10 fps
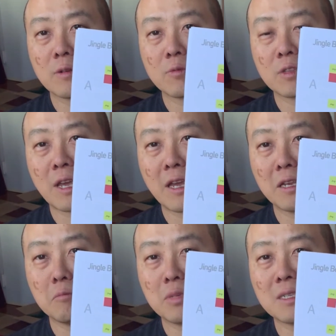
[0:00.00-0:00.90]
With A
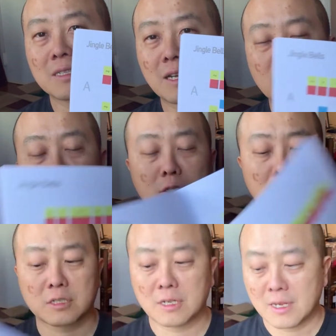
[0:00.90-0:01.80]
and B
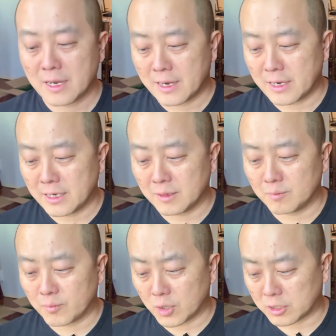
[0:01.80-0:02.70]
sections. In
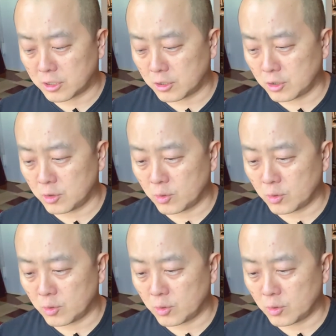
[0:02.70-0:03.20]
book 2,